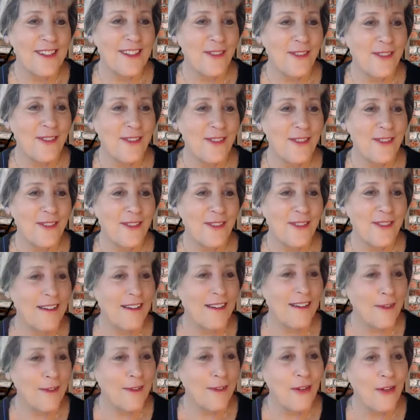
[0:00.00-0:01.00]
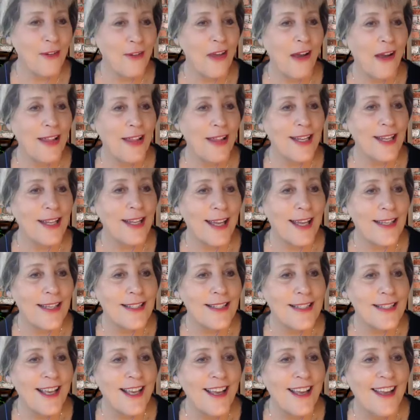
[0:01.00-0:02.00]
for the
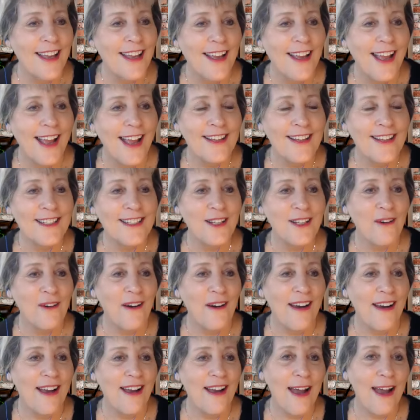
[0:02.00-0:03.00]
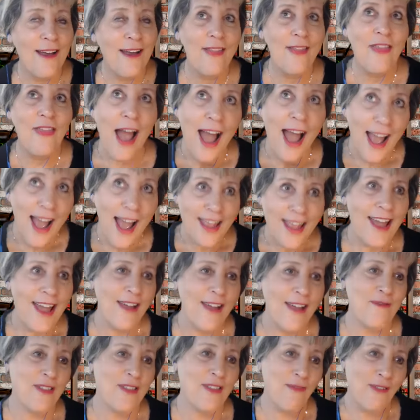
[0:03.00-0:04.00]
holidays. And so I
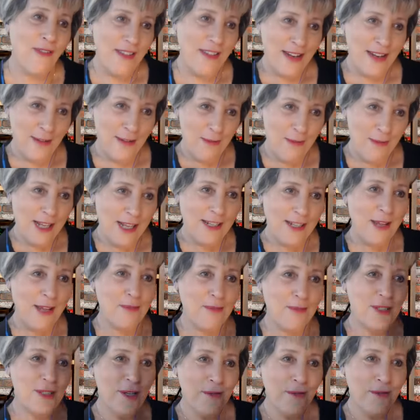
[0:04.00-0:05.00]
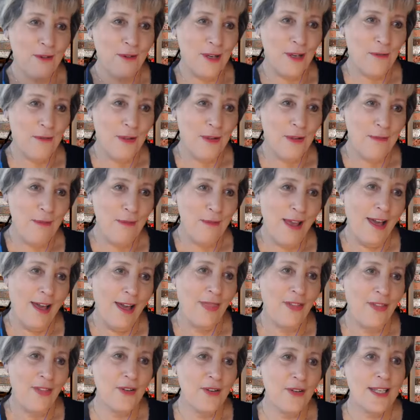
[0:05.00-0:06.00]
have the fun of being able to work with my
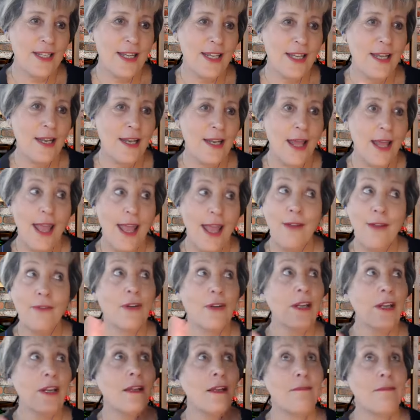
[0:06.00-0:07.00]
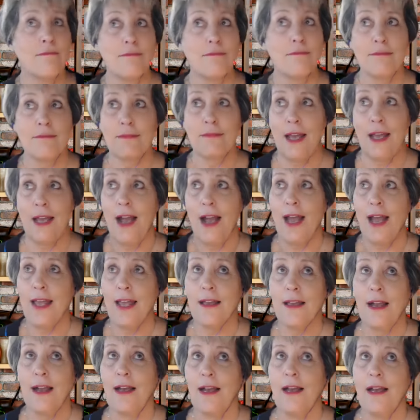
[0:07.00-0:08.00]
authors in I
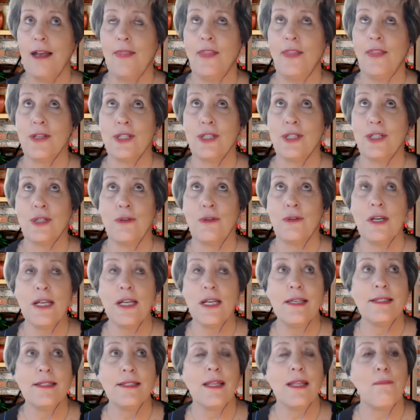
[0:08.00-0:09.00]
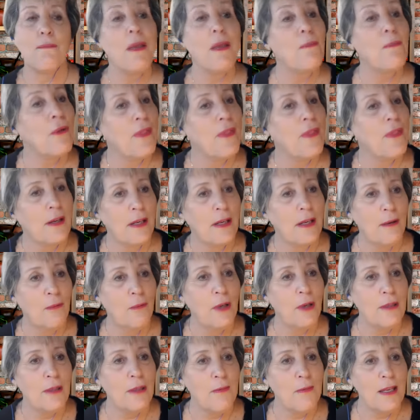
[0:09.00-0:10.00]
the stories, the people that come
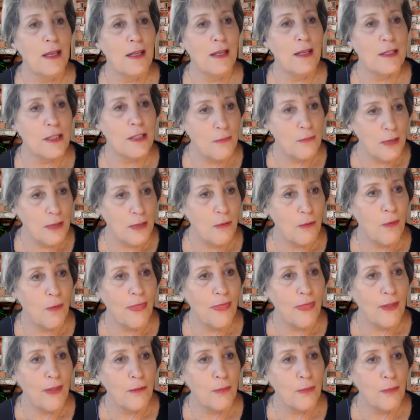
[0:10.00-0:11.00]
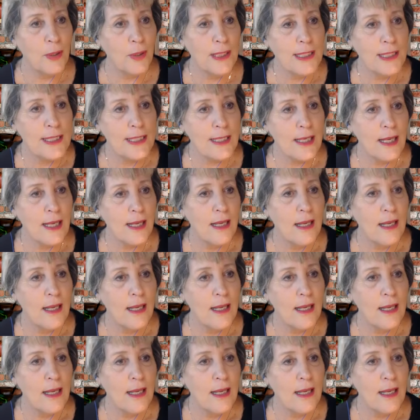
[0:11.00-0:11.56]
with me to me with their books.